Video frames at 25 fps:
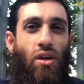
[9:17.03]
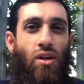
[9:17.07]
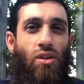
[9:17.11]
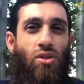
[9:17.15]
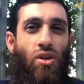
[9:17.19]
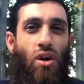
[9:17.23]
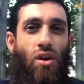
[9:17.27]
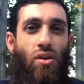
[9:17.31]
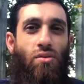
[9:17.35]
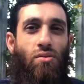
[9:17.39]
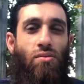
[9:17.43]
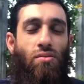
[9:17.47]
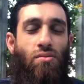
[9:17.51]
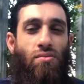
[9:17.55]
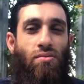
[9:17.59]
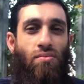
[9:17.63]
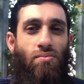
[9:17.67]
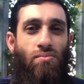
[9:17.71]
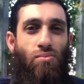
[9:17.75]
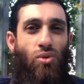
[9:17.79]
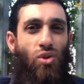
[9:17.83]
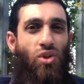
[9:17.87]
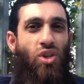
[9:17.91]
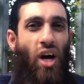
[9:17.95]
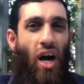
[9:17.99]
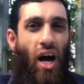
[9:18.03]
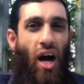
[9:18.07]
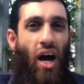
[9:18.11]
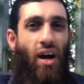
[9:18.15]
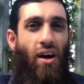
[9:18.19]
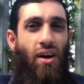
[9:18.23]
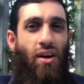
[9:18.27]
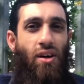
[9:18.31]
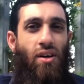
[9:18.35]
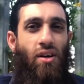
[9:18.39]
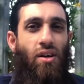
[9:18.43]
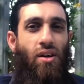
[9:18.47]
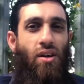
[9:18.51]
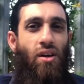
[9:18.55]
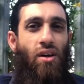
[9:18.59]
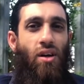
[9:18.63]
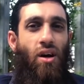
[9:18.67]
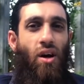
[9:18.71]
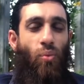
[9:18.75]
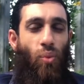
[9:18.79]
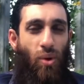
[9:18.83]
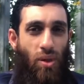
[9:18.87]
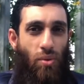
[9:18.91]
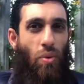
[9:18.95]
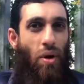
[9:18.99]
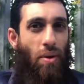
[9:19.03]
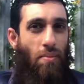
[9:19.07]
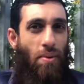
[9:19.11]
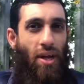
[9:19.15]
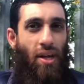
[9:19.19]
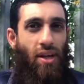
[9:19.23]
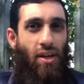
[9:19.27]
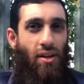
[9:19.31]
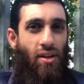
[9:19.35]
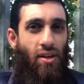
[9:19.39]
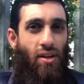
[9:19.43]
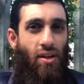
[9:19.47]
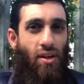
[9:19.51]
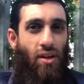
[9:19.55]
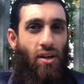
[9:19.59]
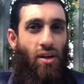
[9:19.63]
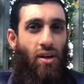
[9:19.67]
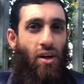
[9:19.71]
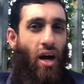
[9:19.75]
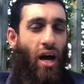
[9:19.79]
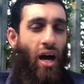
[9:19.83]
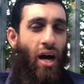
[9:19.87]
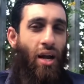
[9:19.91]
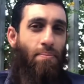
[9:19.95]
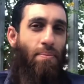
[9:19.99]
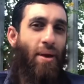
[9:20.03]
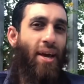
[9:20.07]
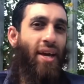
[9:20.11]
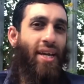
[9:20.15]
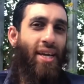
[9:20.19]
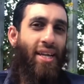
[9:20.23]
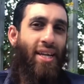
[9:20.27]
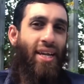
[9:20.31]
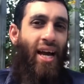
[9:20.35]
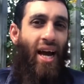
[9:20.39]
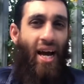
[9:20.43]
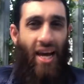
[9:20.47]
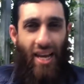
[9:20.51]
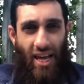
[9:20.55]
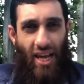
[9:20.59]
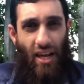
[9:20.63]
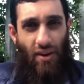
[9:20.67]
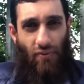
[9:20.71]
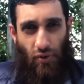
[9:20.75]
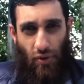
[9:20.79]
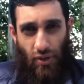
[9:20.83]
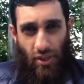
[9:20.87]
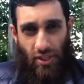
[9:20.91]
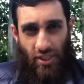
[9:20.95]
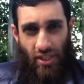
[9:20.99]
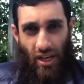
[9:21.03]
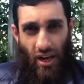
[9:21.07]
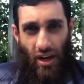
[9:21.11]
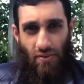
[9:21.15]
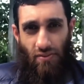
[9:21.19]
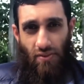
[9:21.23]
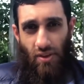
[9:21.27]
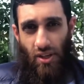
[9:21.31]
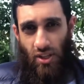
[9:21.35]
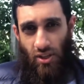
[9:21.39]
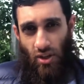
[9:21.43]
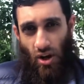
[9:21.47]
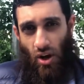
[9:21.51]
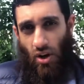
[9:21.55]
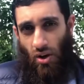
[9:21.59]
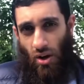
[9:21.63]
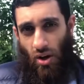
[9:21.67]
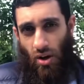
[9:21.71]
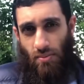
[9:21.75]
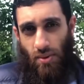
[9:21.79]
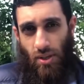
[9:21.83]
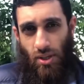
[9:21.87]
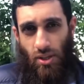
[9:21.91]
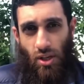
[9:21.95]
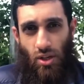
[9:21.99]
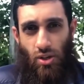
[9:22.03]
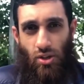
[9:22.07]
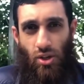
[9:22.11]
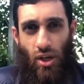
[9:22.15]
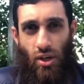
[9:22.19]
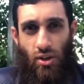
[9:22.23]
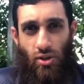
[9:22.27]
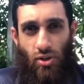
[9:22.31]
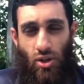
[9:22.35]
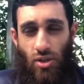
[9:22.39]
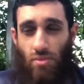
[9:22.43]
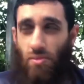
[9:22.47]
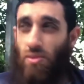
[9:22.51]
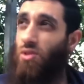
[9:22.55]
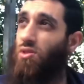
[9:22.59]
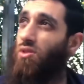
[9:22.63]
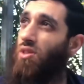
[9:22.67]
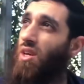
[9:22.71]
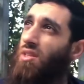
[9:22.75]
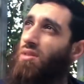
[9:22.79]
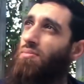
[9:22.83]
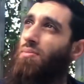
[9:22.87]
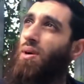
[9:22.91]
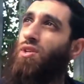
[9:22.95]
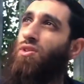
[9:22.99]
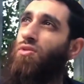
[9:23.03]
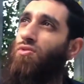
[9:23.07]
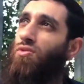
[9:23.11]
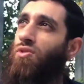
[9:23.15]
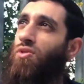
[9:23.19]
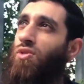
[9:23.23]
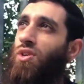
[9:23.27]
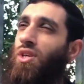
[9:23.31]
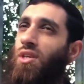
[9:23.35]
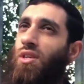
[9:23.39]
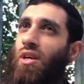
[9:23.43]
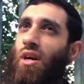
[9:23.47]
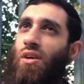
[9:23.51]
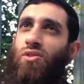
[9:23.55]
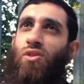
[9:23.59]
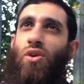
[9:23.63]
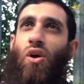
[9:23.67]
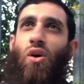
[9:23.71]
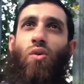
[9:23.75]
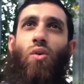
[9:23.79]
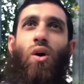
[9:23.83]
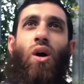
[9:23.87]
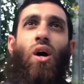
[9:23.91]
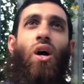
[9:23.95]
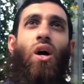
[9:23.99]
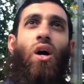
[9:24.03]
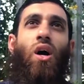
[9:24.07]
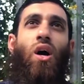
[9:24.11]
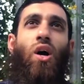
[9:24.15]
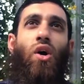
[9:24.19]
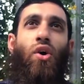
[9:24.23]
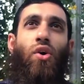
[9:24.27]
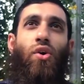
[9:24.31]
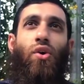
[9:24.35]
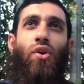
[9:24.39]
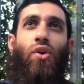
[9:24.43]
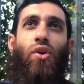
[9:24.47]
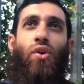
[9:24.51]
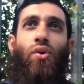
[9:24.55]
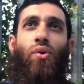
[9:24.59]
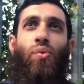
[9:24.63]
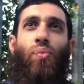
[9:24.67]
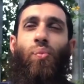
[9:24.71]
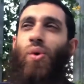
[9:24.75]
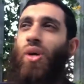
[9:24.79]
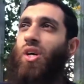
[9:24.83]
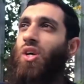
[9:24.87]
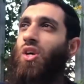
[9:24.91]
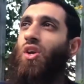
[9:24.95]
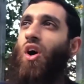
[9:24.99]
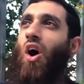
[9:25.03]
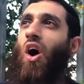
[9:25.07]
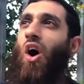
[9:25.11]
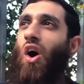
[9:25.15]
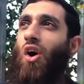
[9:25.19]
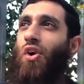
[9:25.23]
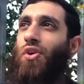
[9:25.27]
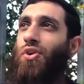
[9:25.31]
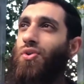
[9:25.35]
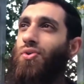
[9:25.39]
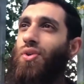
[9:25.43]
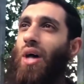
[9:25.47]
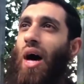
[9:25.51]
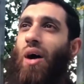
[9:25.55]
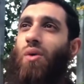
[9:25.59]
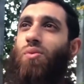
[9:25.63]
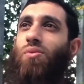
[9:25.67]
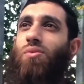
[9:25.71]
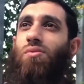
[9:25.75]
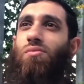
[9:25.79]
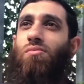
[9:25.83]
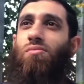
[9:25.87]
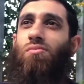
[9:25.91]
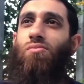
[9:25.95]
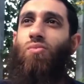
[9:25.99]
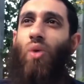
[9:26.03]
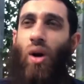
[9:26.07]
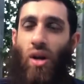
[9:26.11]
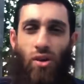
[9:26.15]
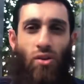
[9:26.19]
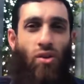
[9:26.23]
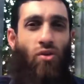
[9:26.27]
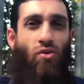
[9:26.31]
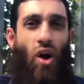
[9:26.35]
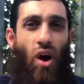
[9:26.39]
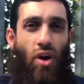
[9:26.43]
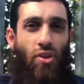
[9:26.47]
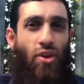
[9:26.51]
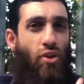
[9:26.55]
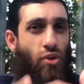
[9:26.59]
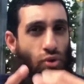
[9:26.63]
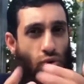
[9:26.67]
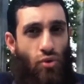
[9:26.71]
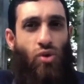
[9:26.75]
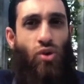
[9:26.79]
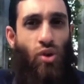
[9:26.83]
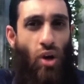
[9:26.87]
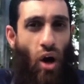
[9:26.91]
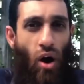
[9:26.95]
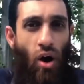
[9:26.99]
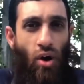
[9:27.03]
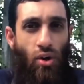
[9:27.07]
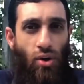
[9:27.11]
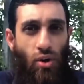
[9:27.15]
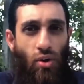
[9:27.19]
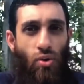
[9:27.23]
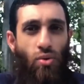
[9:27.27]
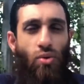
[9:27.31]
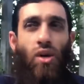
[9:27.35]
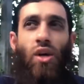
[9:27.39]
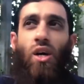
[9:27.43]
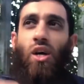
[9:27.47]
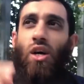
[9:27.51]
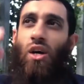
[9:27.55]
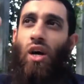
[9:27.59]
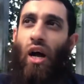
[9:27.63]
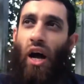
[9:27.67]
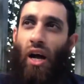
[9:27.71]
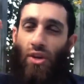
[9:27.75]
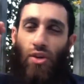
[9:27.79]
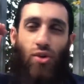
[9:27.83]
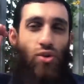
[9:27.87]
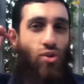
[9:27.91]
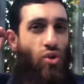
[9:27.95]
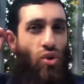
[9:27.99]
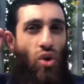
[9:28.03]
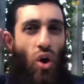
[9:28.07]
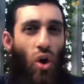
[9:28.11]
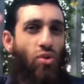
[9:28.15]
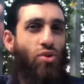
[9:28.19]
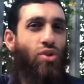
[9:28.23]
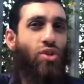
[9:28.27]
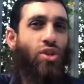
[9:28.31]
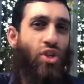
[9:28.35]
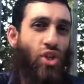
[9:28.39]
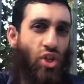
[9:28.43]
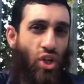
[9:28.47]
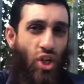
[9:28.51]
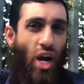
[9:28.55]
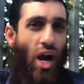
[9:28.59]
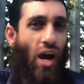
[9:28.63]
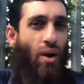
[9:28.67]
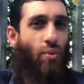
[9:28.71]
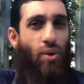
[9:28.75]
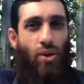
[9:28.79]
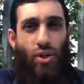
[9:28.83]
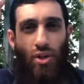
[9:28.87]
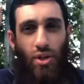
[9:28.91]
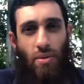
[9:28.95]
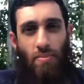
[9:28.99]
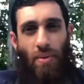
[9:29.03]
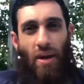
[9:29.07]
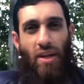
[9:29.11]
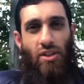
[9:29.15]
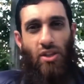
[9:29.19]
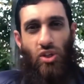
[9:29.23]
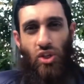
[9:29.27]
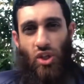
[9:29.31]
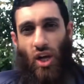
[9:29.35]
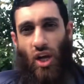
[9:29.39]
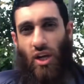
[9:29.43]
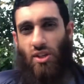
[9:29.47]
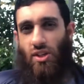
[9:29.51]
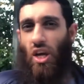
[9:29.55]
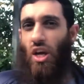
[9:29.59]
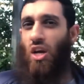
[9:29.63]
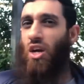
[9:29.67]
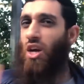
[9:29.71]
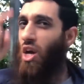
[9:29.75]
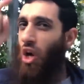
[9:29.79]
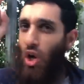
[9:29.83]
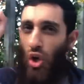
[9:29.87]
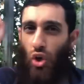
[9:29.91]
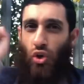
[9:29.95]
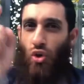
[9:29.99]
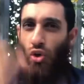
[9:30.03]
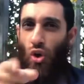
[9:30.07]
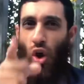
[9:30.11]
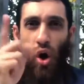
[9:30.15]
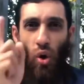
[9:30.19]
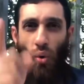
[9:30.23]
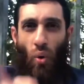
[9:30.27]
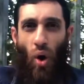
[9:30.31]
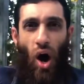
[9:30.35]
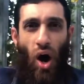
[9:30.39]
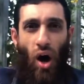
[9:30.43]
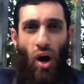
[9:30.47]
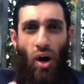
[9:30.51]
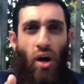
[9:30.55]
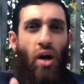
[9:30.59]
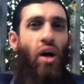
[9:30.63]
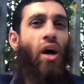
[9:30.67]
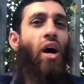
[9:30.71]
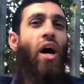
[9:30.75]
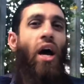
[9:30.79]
So muta with women and making it halal for yourself is haram until the day of judgment. So that's a matter of creed now. So we could argue now, well rather you could argue, and you could go to the Shia when you debate the Shia and say, you know what?